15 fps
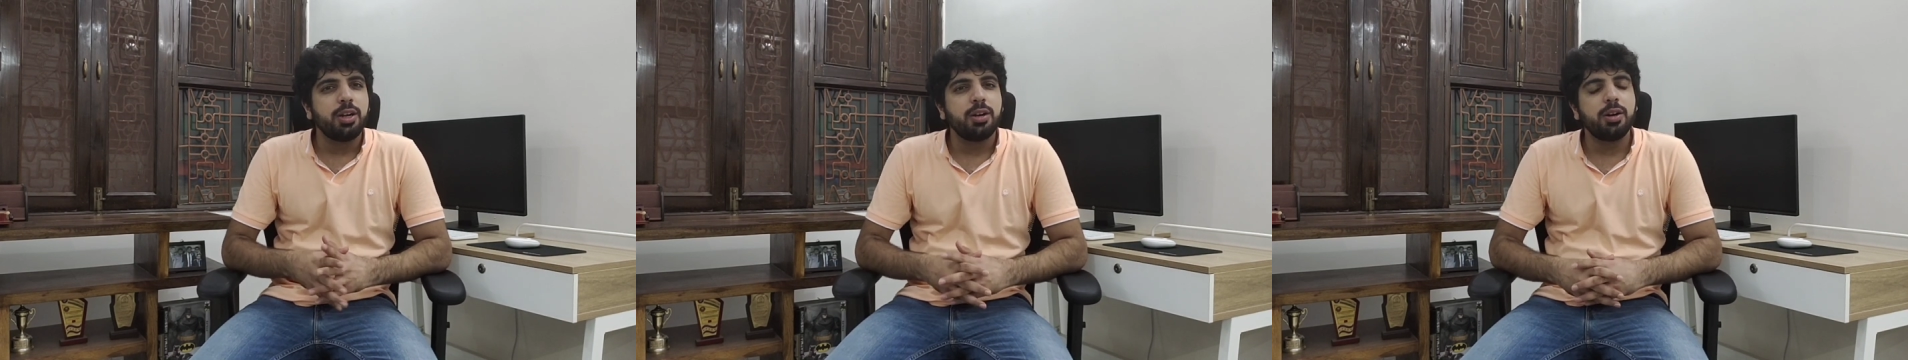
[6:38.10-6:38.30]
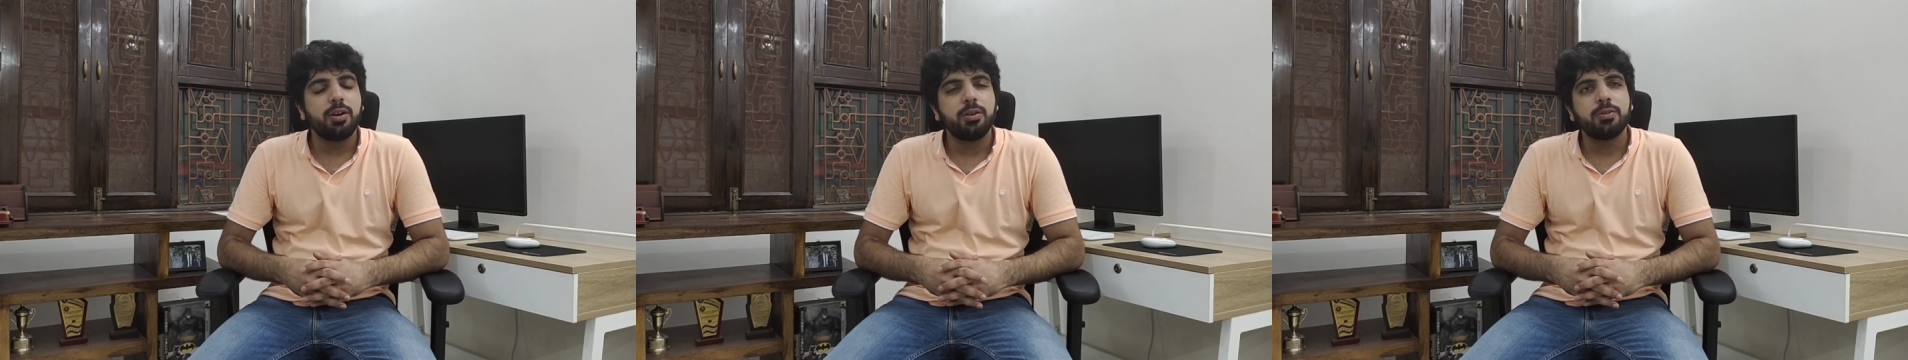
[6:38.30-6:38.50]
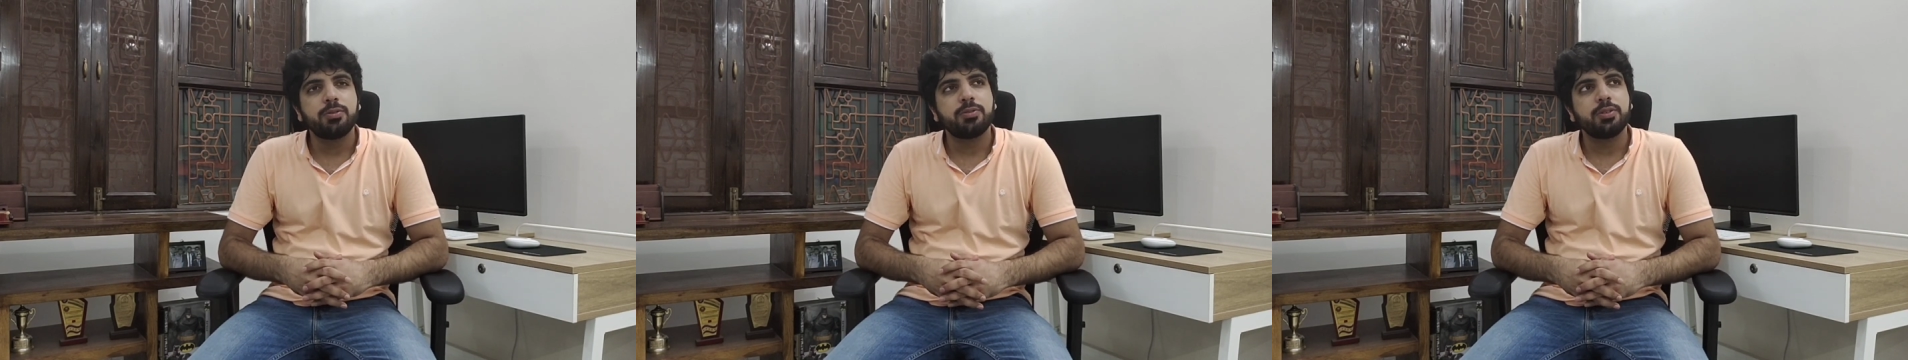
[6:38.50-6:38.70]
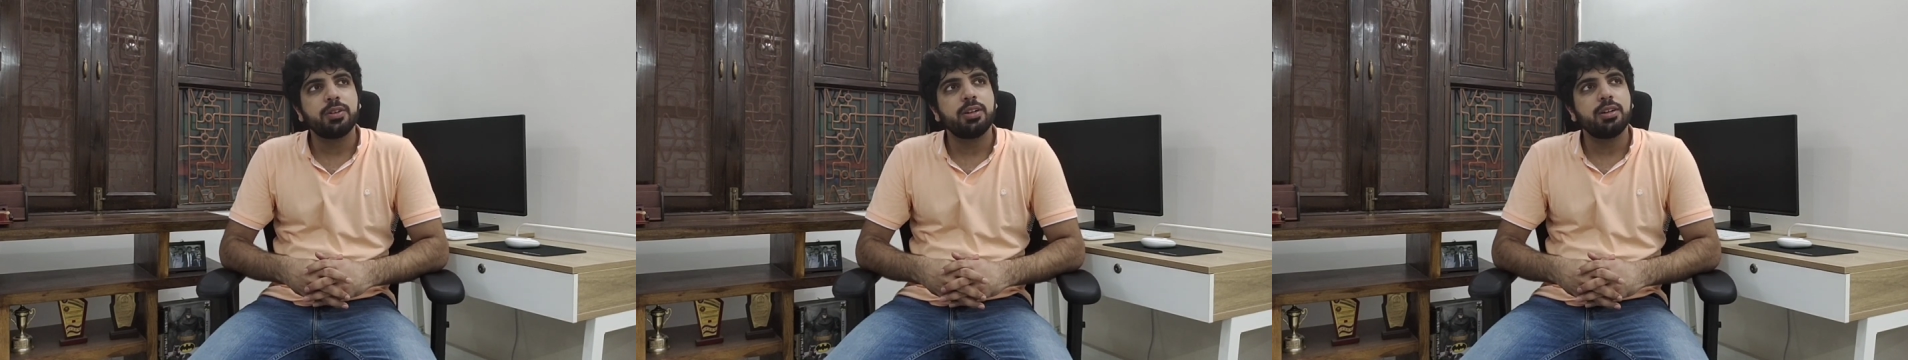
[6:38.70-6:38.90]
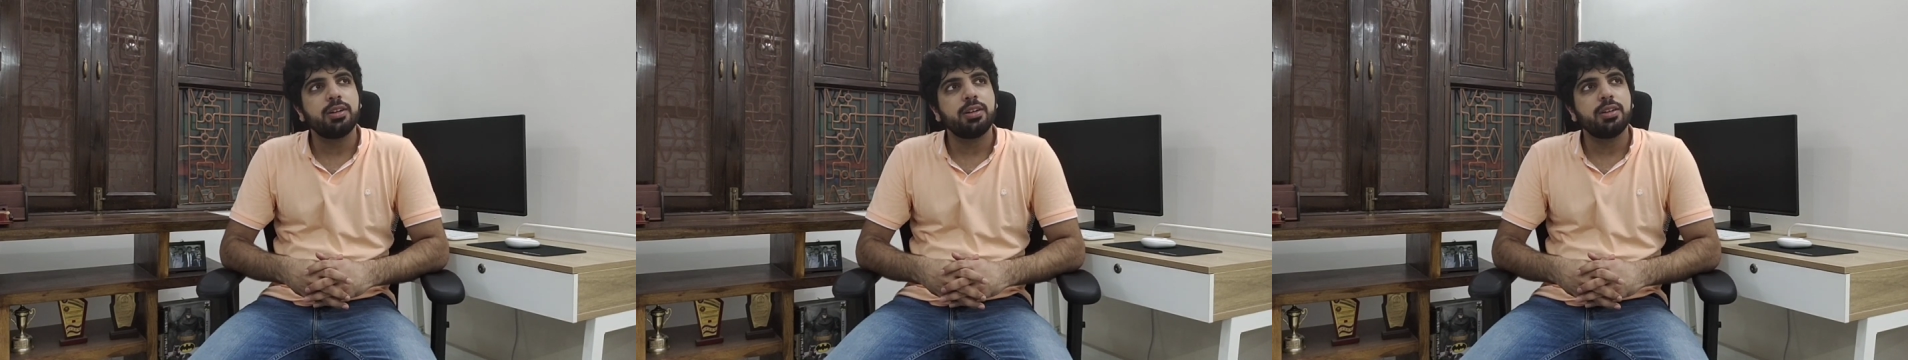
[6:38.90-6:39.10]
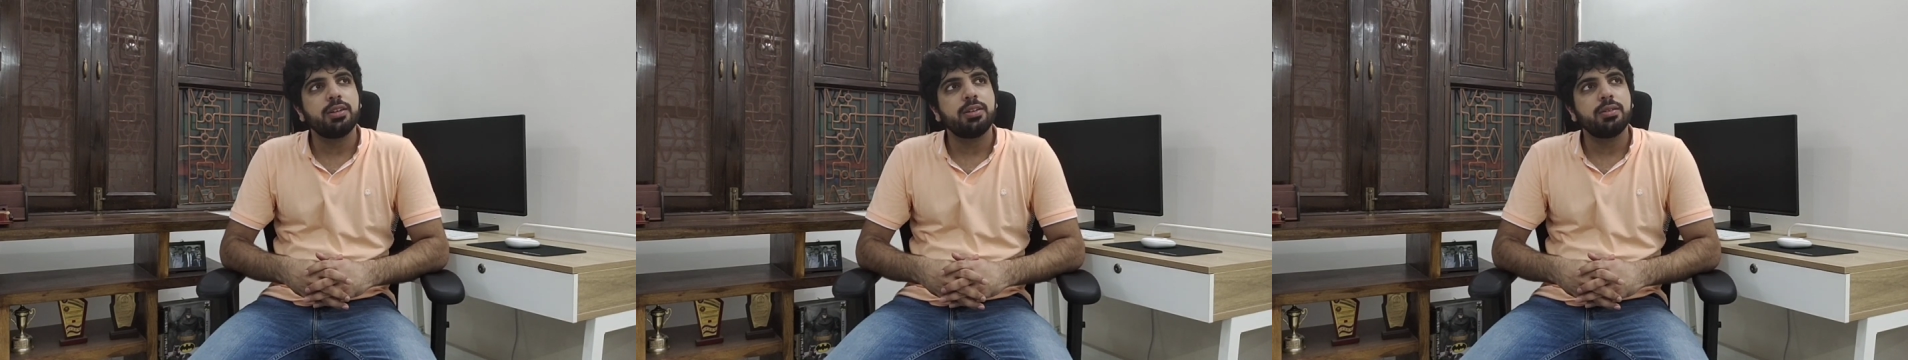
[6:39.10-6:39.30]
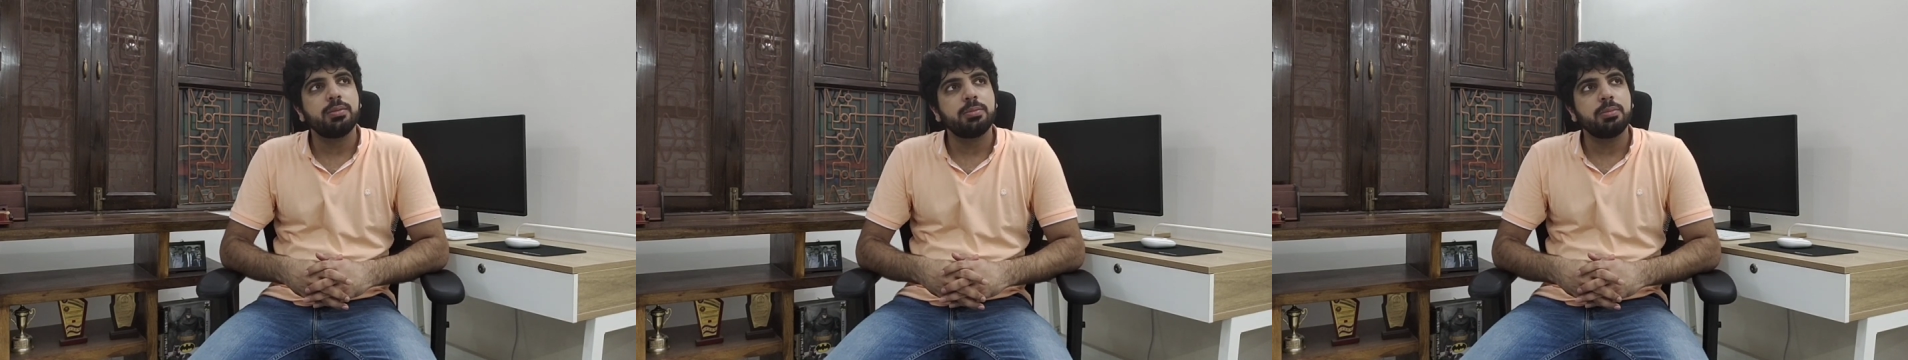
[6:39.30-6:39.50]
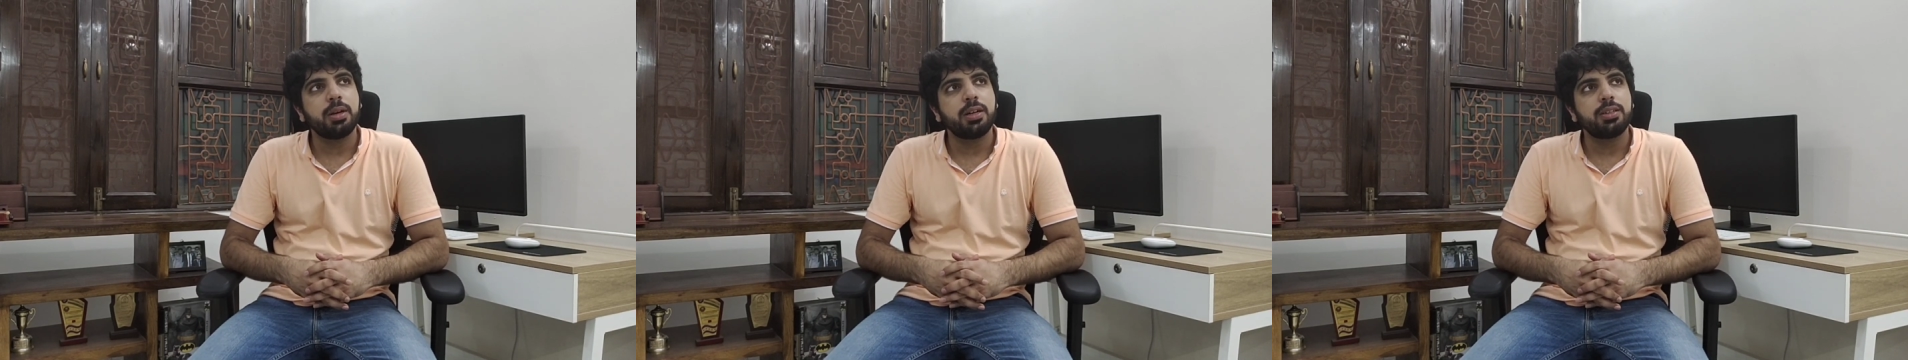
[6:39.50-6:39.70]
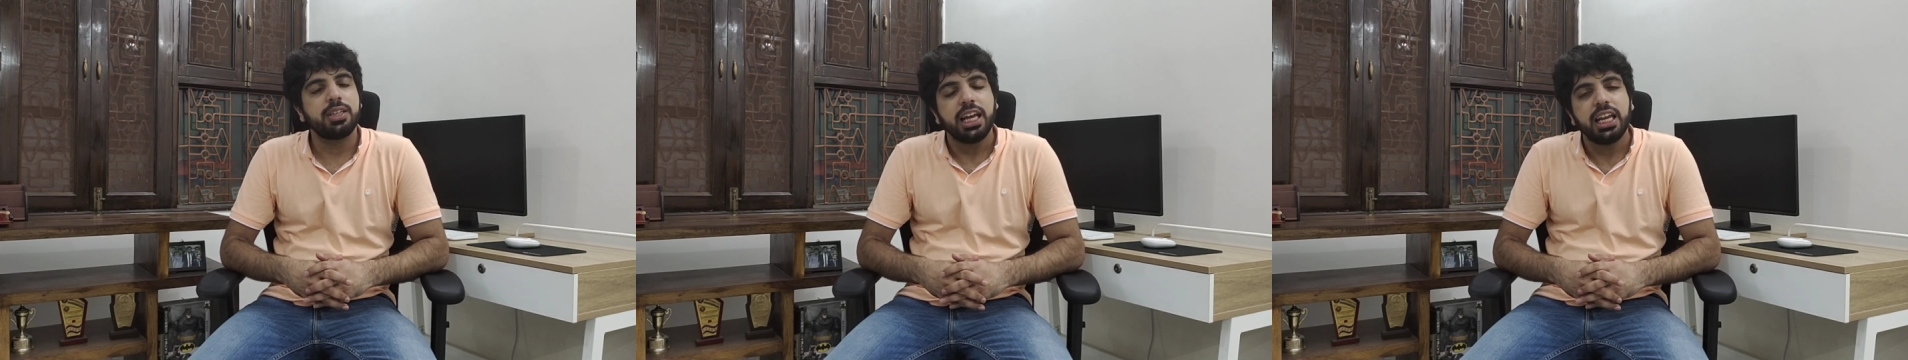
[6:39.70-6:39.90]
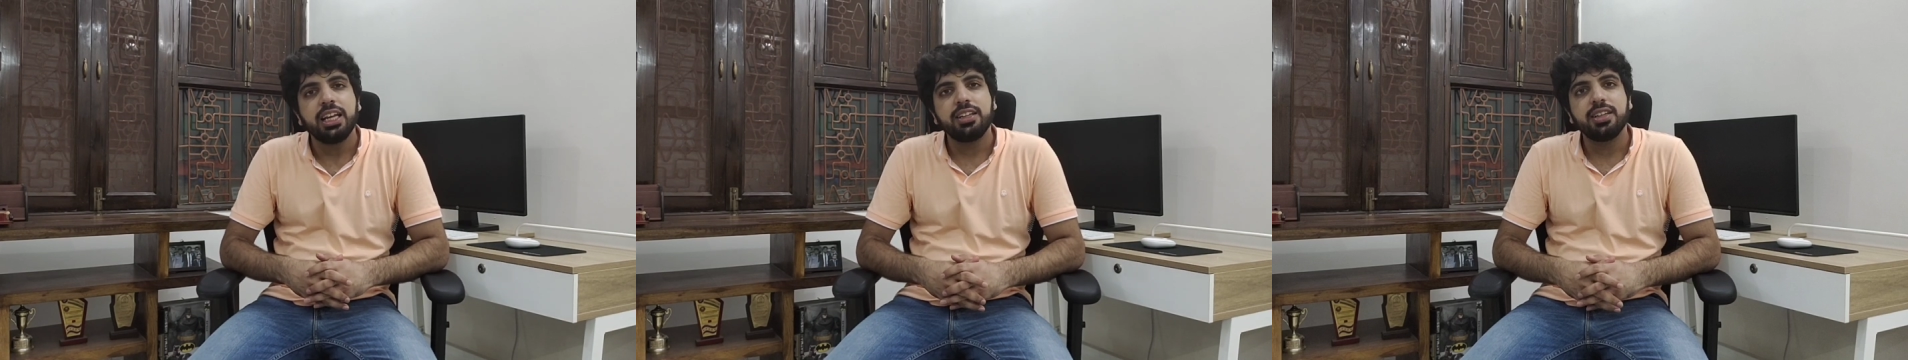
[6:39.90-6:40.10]
of
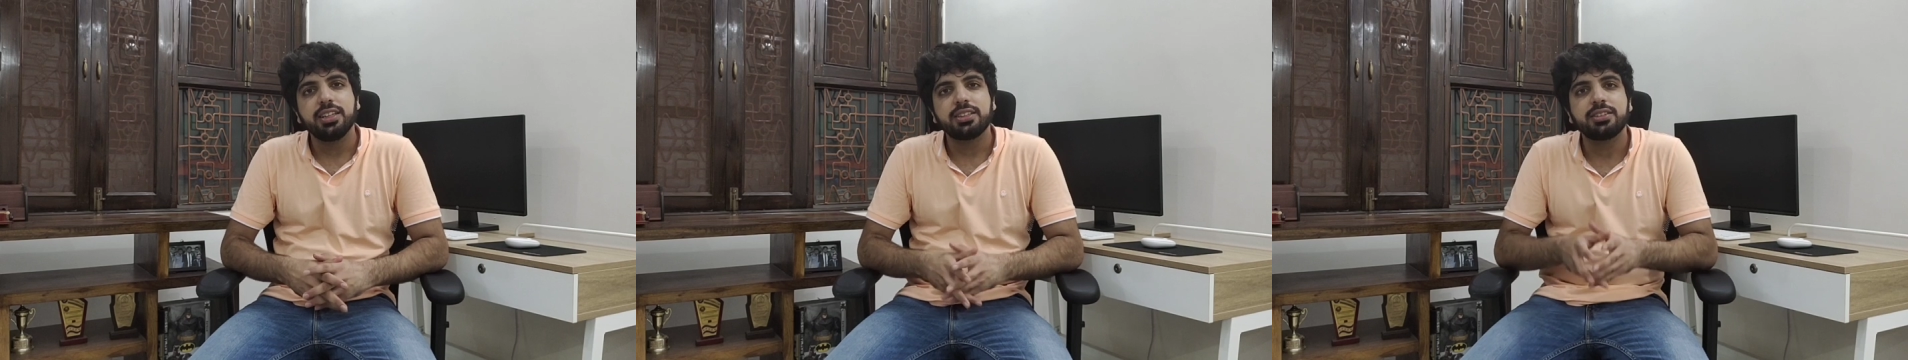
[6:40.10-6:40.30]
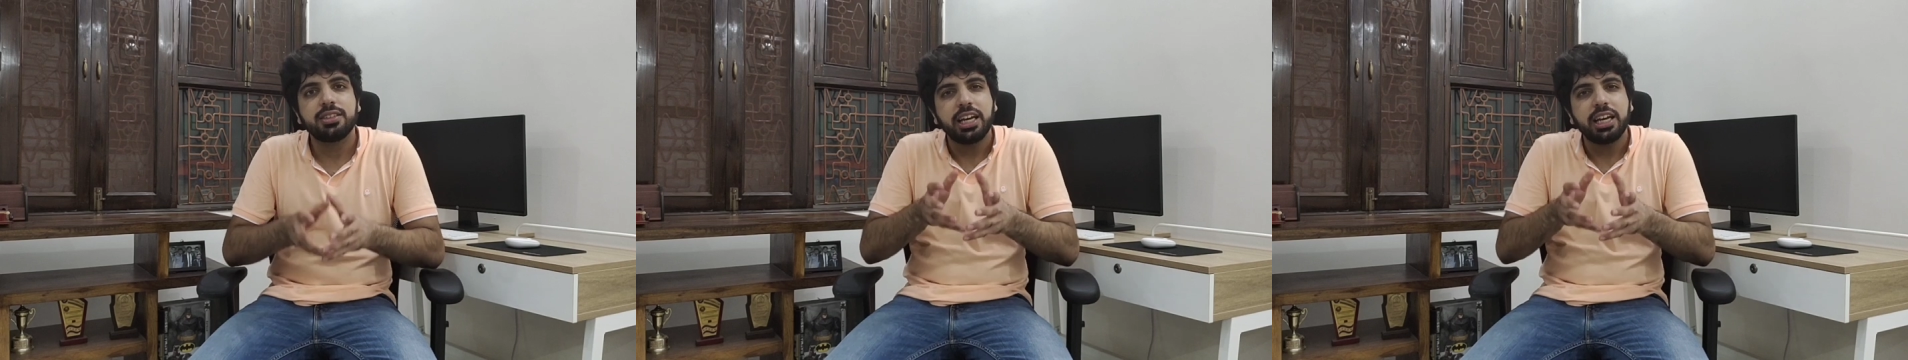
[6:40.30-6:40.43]
telling this